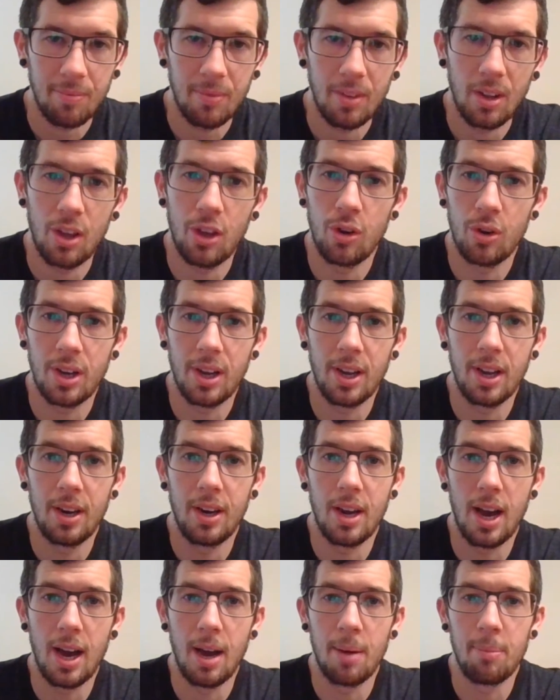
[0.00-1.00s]
you can,
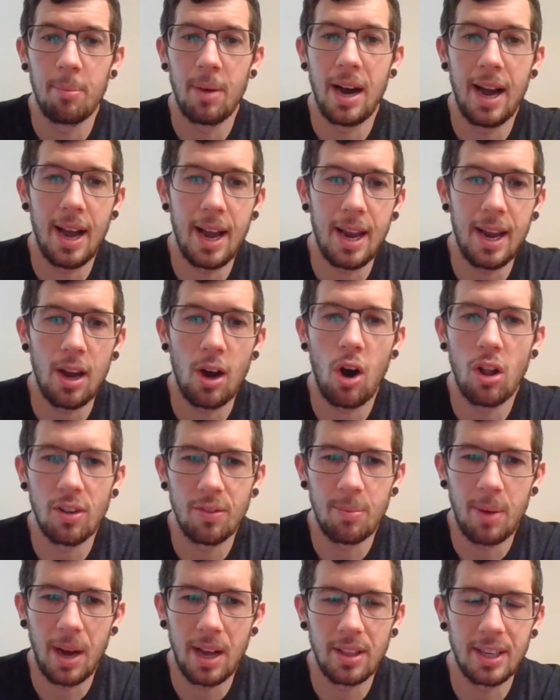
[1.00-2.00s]
all of
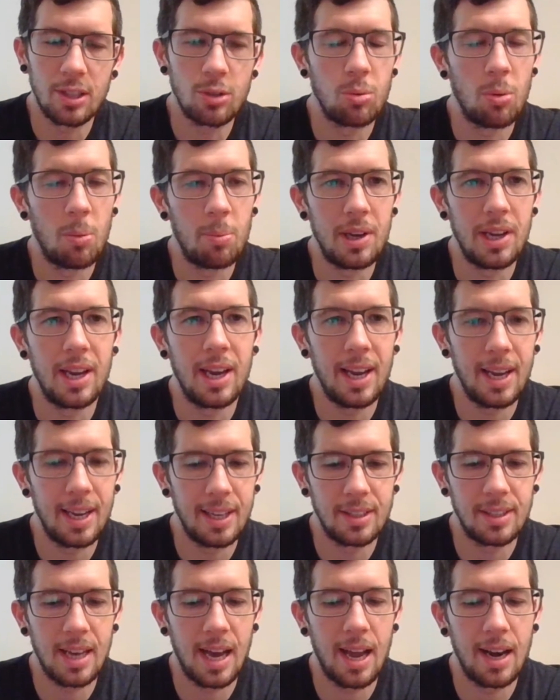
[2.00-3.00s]
my links will be
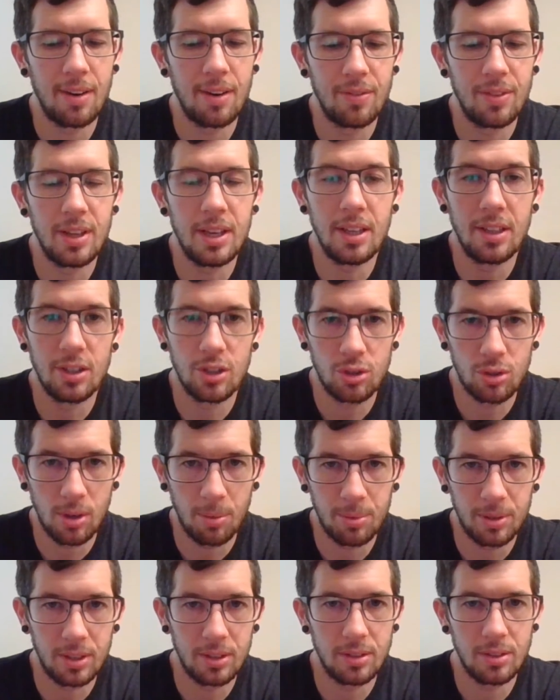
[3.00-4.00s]
inside of the
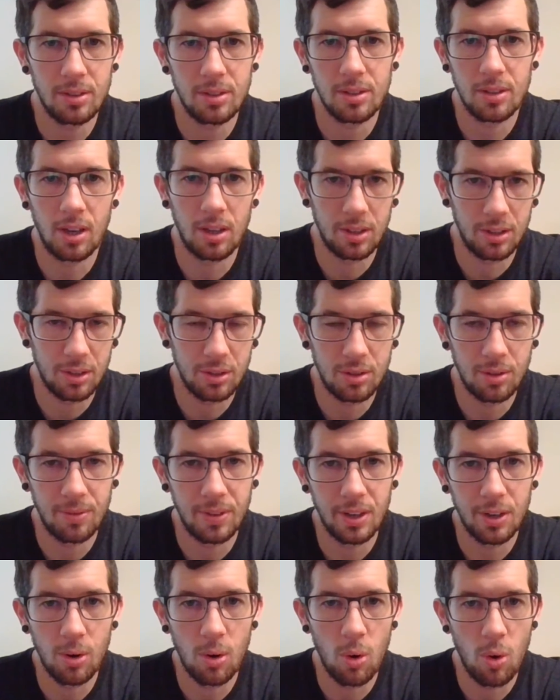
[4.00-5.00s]
descriptions on the YouTube
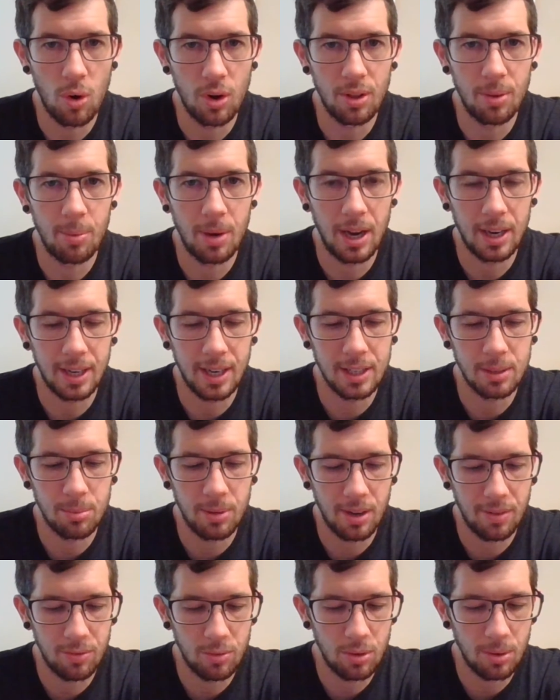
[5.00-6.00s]
video or the podcast
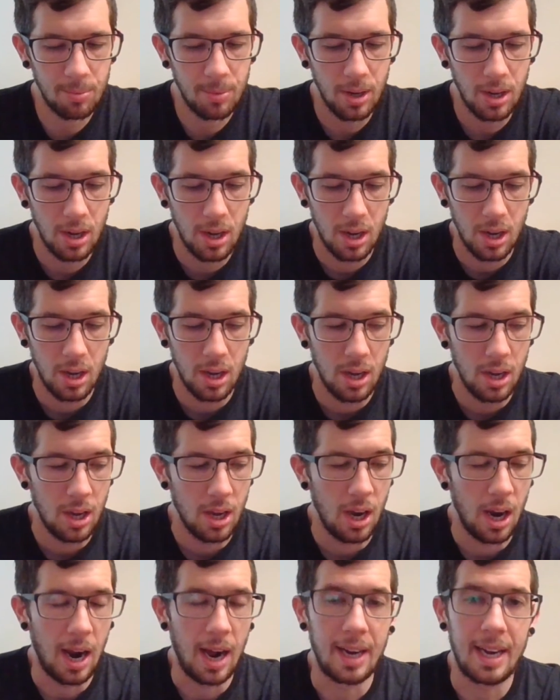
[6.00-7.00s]
platform.
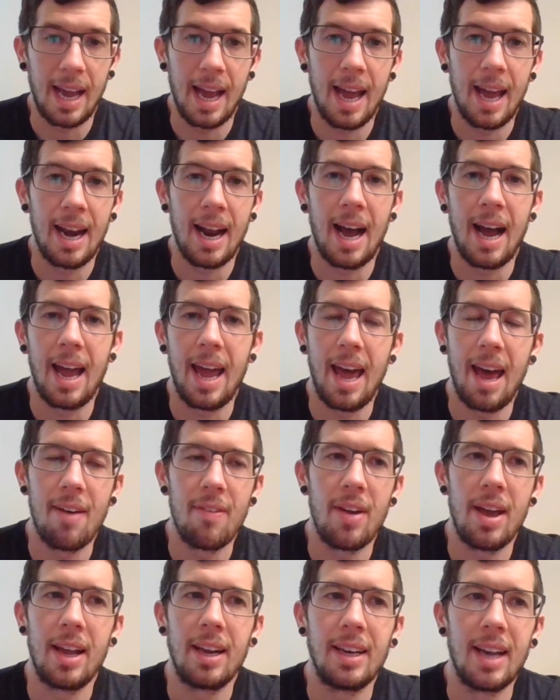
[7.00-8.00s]
Again, I have
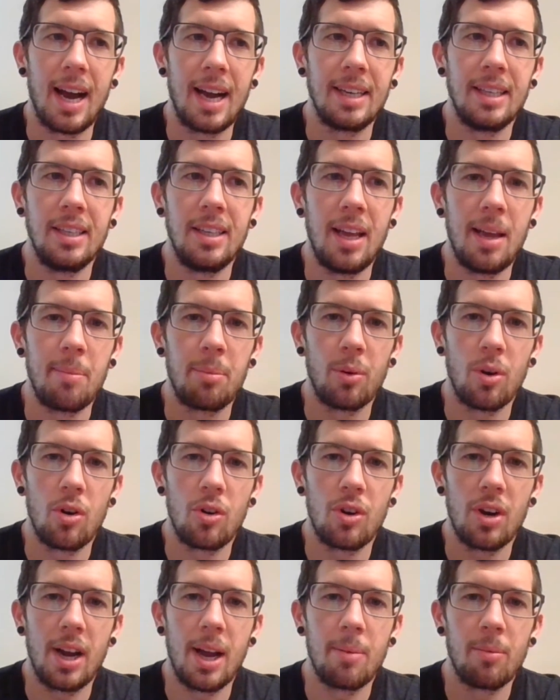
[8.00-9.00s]
a 90-day
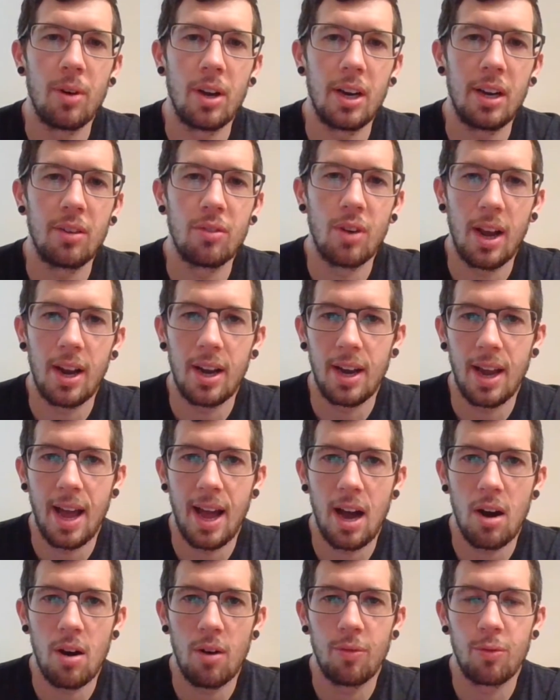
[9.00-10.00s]
program running right
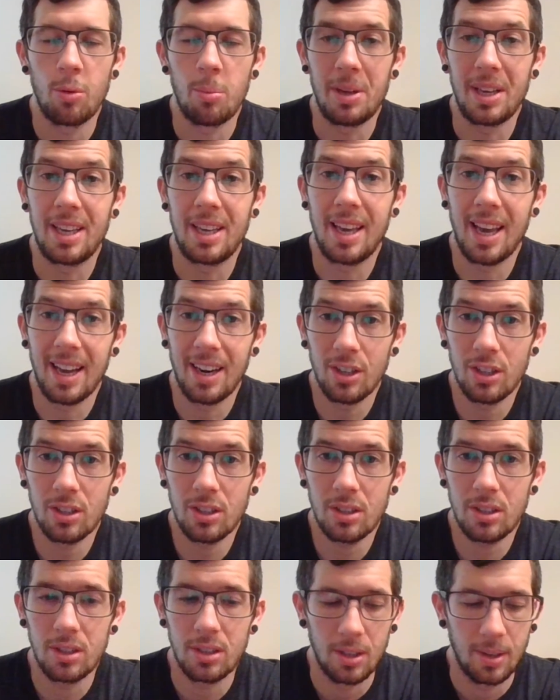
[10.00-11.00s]
now for
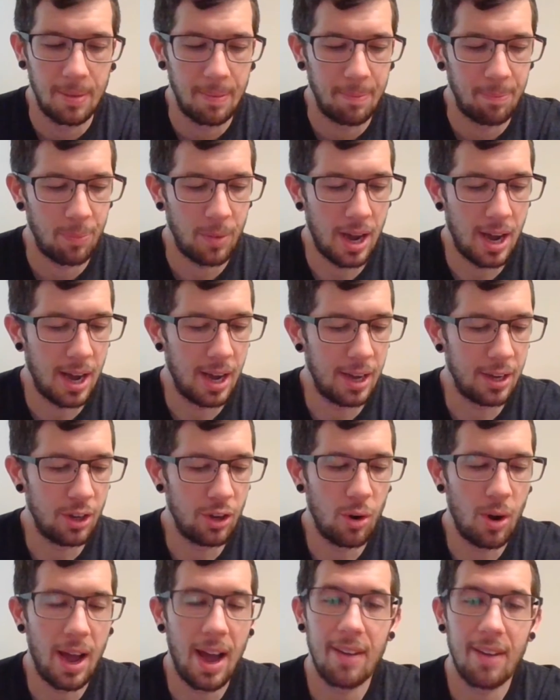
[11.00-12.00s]
beginners. You
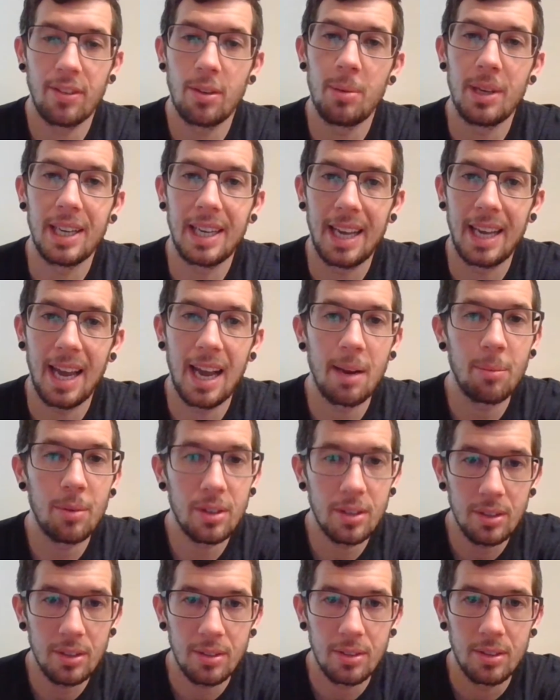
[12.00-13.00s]
don't have to be a
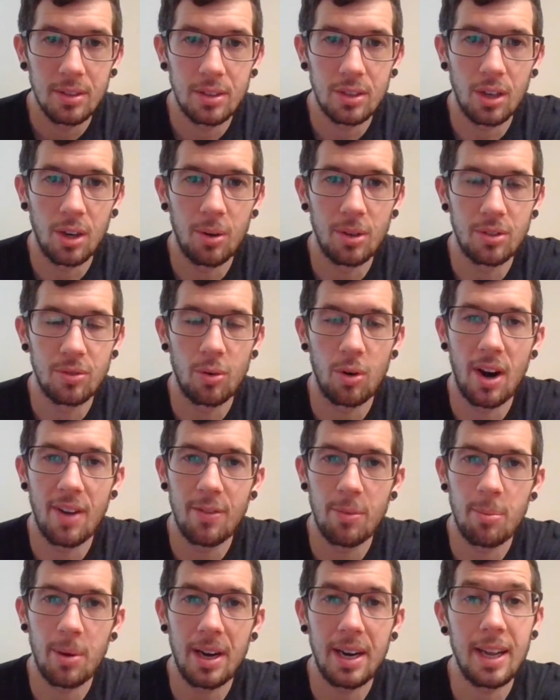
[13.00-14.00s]
gamer, so it's for
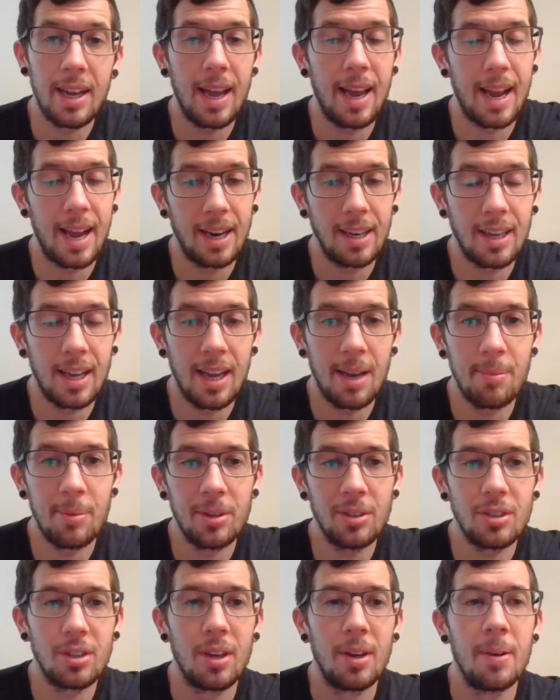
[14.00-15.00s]
everybody and gamers.